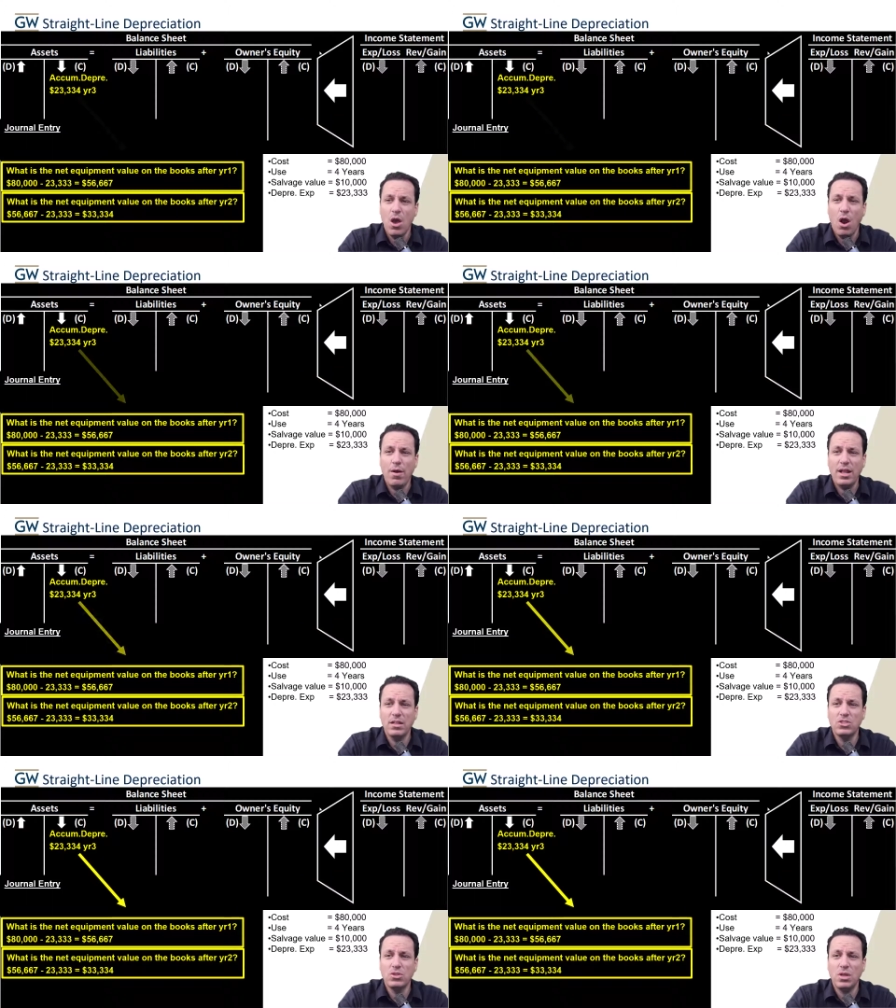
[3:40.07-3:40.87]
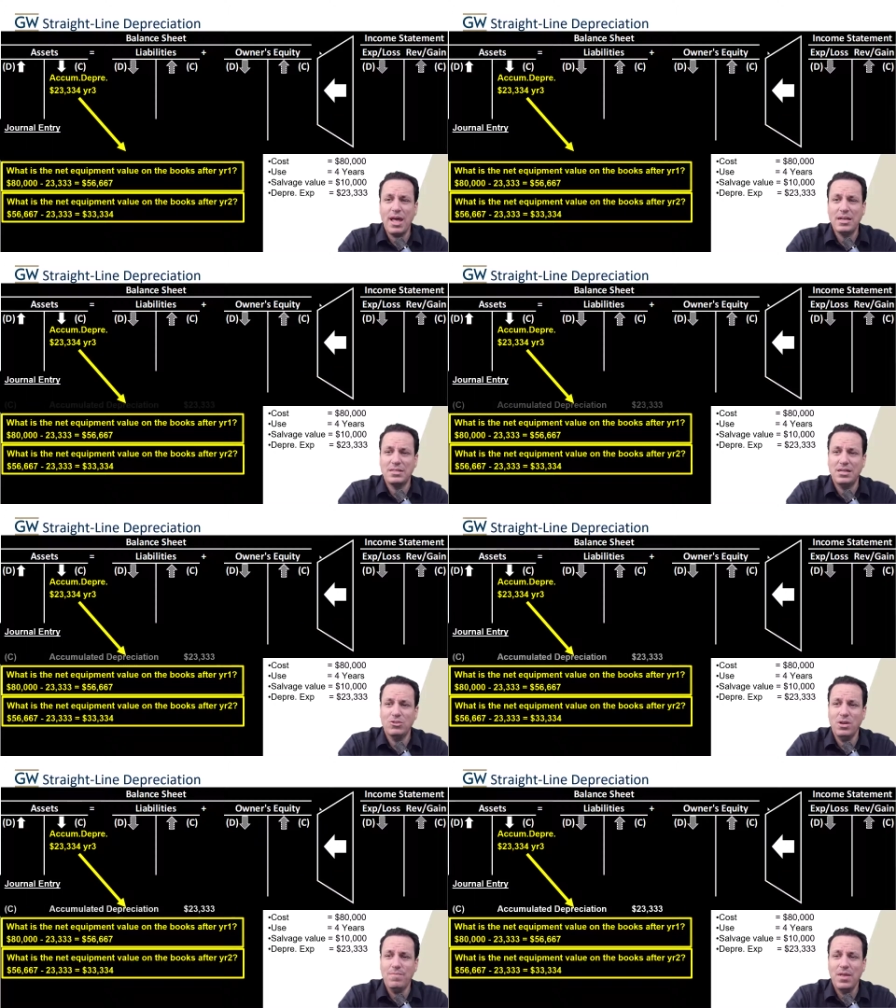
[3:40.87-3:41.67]
All right, let's do the last
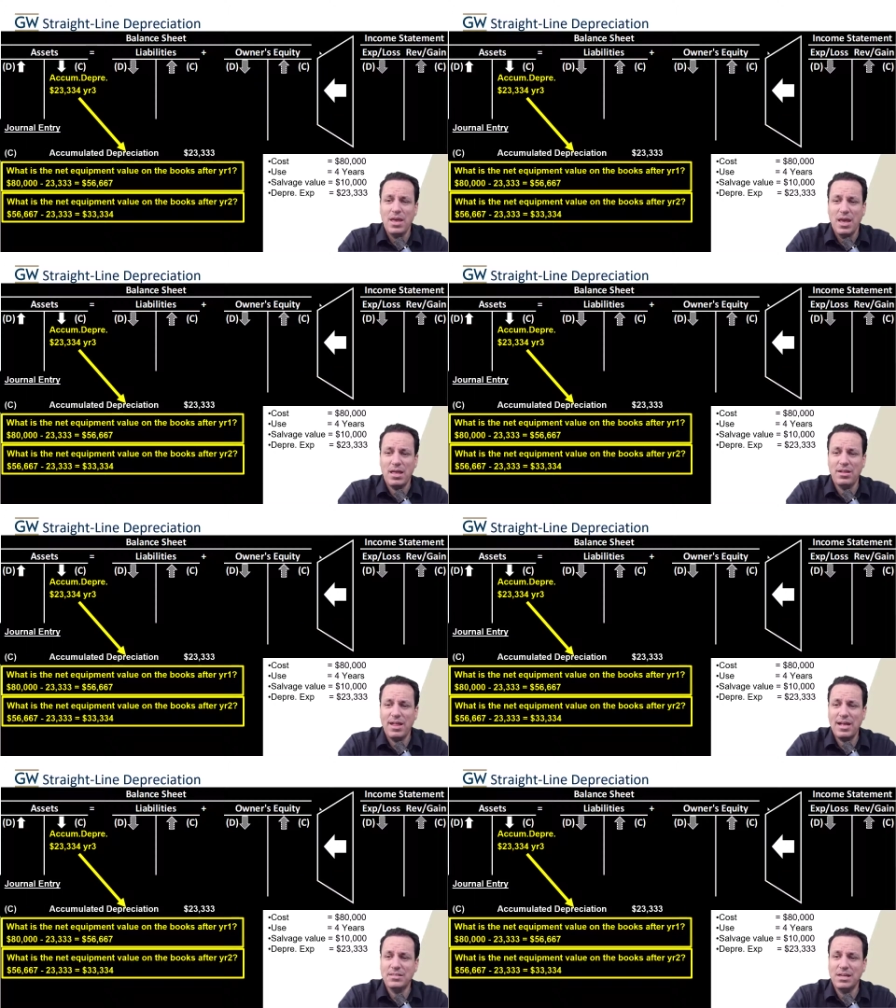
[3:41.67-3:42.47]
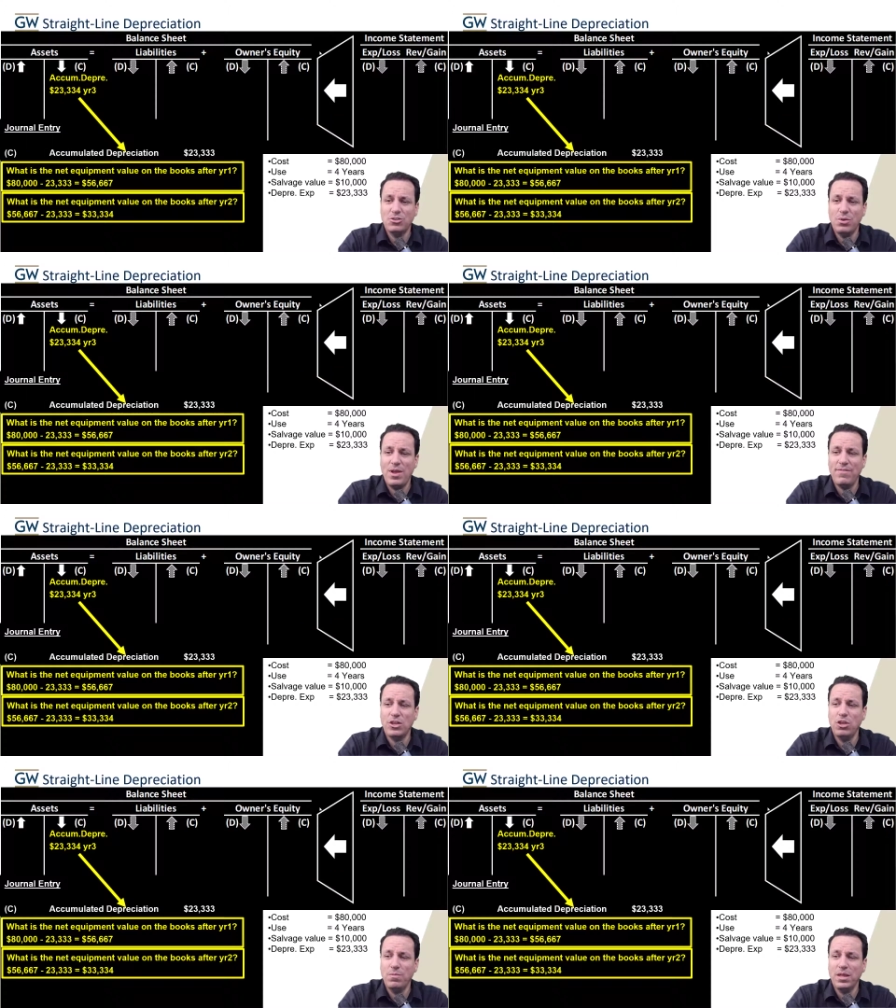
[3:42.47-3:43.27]
entry. And the last entry, we have
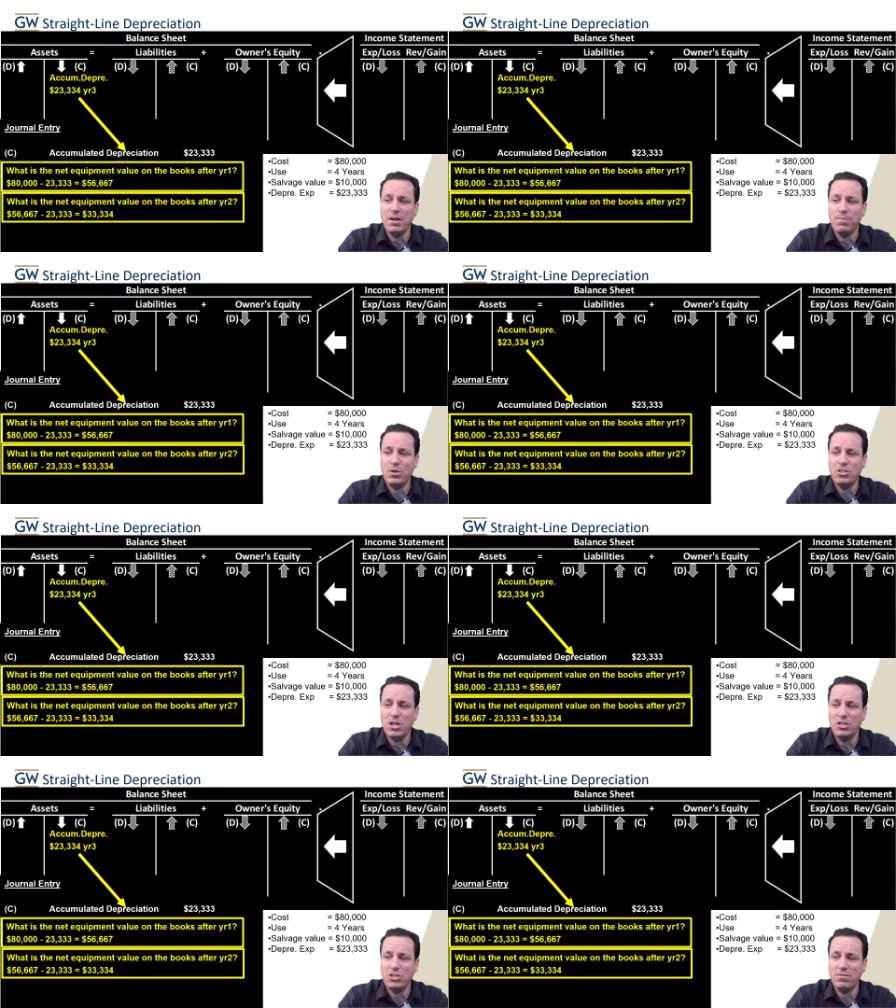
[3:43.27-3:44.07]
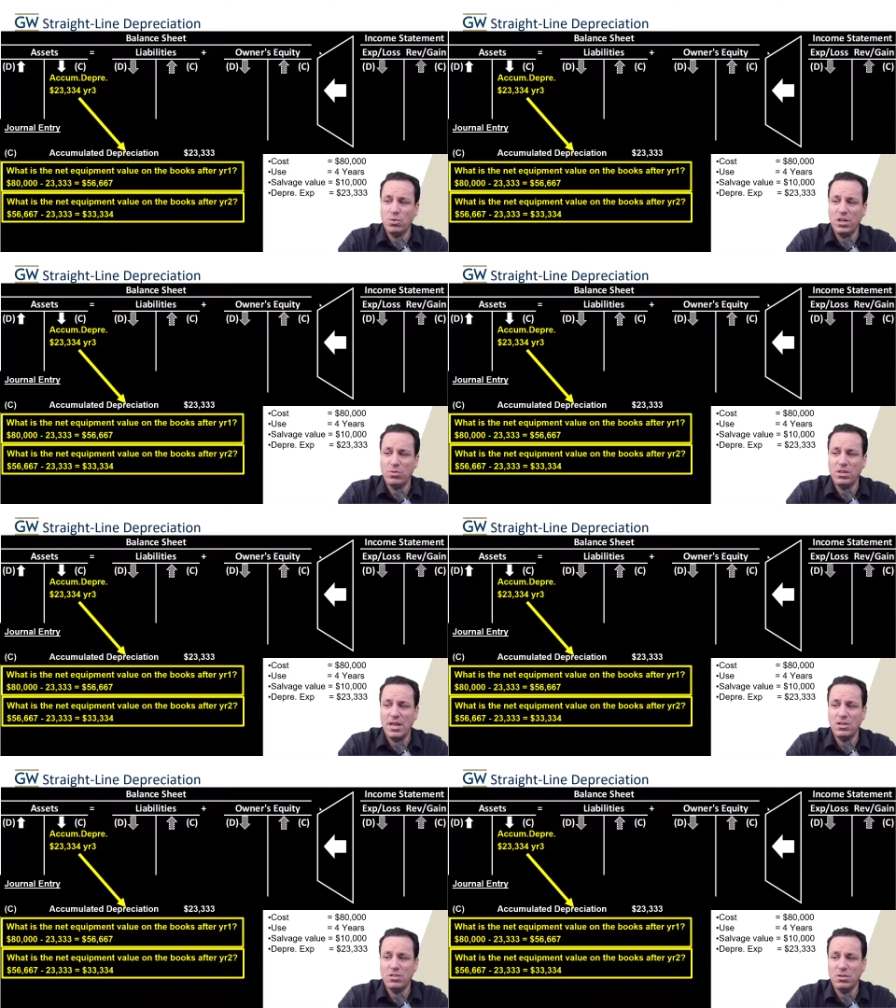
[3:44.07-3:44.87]
accumulated depreciation of
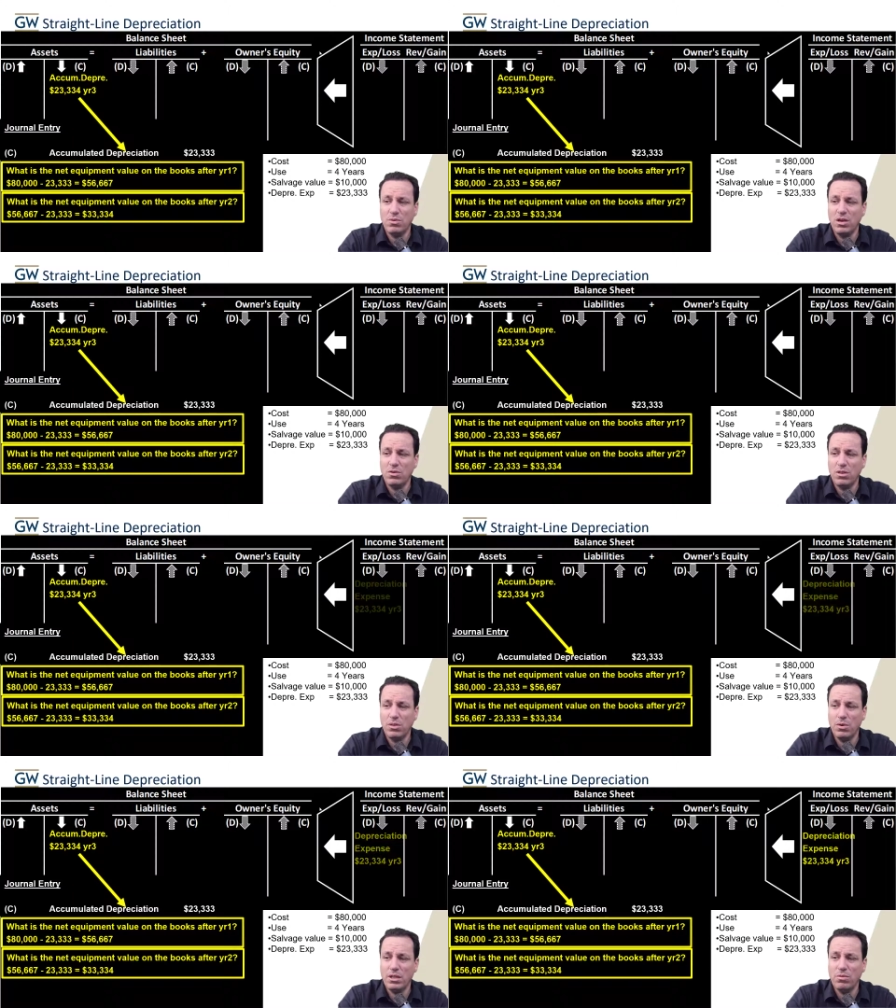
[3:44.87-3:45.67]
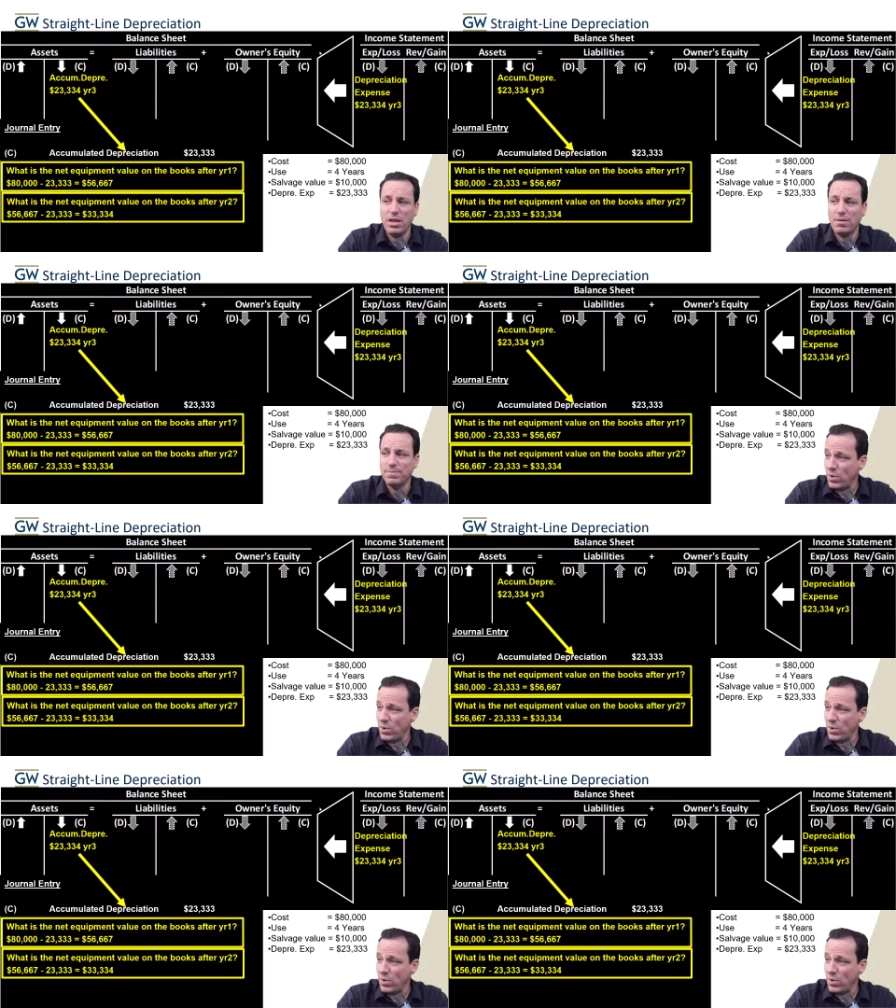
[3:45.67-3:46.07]
23,333.